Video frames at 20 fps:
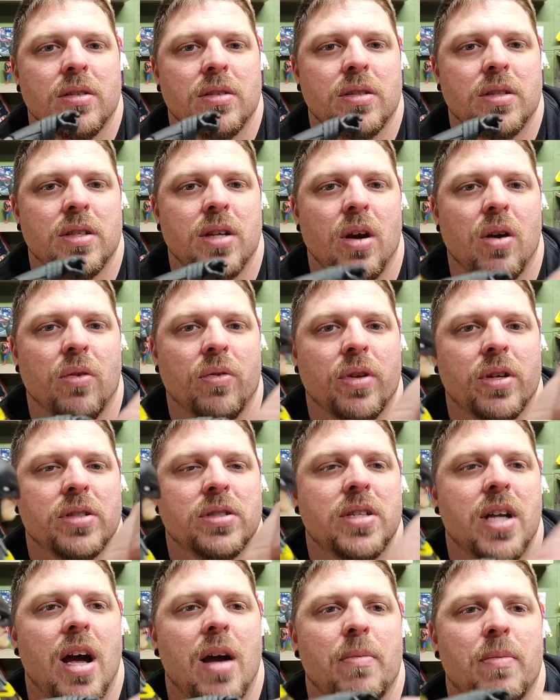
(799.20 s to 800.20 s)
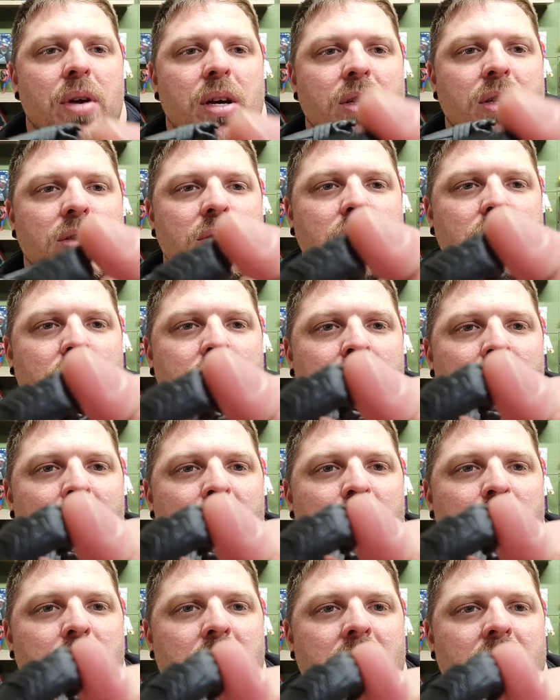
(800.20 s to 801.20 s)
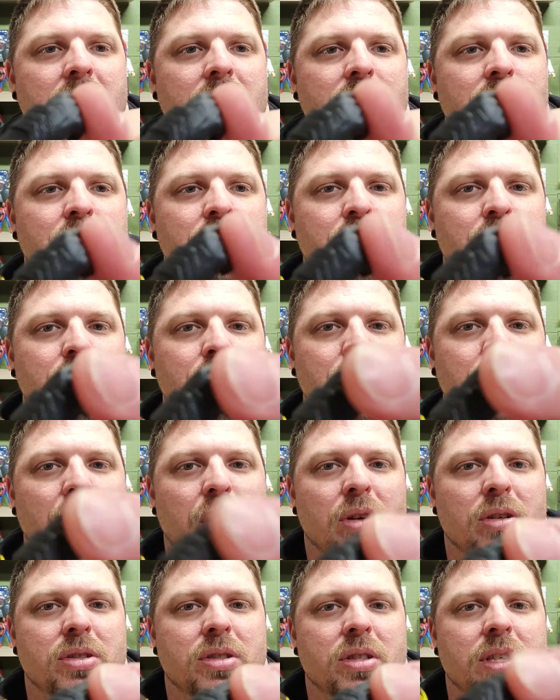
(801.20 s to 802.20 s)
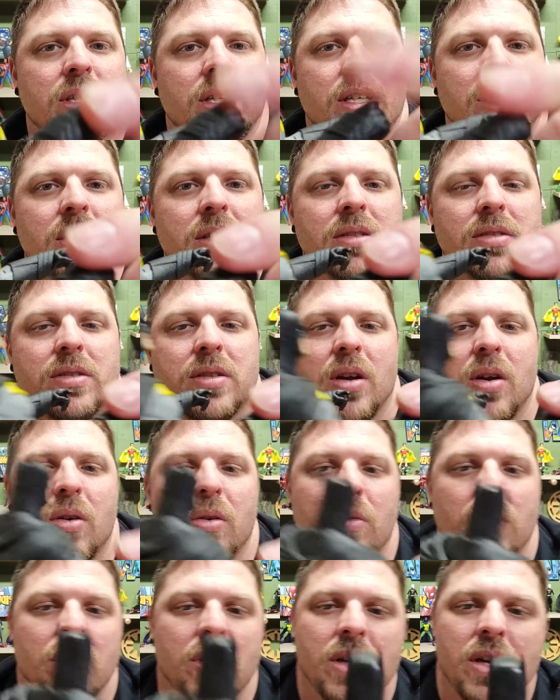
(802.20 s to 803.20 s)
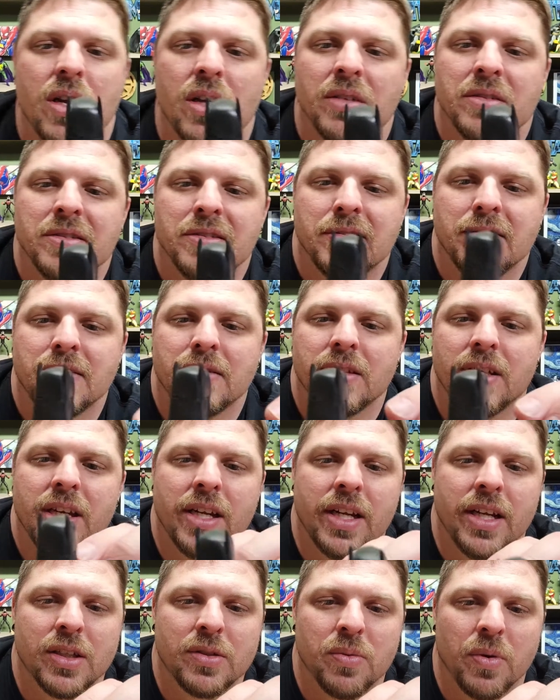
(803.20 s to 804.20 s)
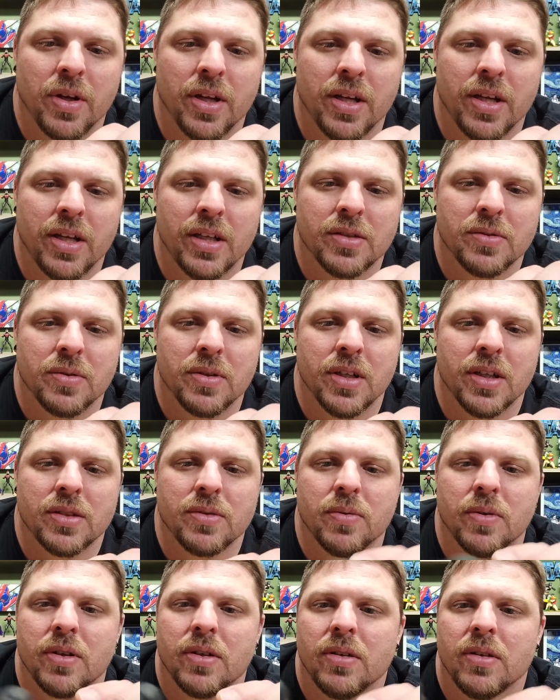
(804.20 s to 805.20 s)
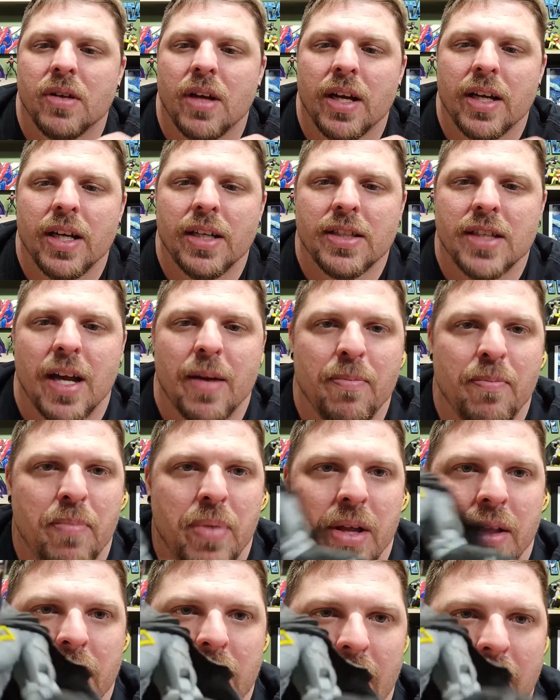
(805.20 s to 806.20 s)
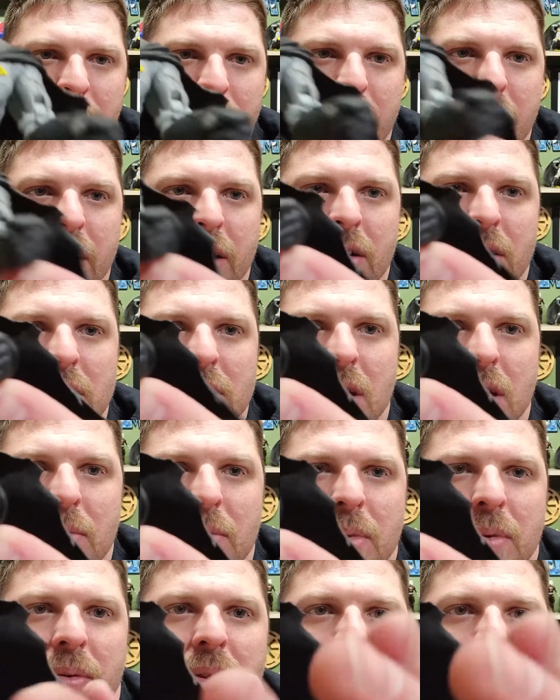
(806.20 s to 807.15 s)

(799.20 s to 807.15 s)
You know, there's not much movement personally, so it is what it is with this one. I guess I bent that finger because I don't remember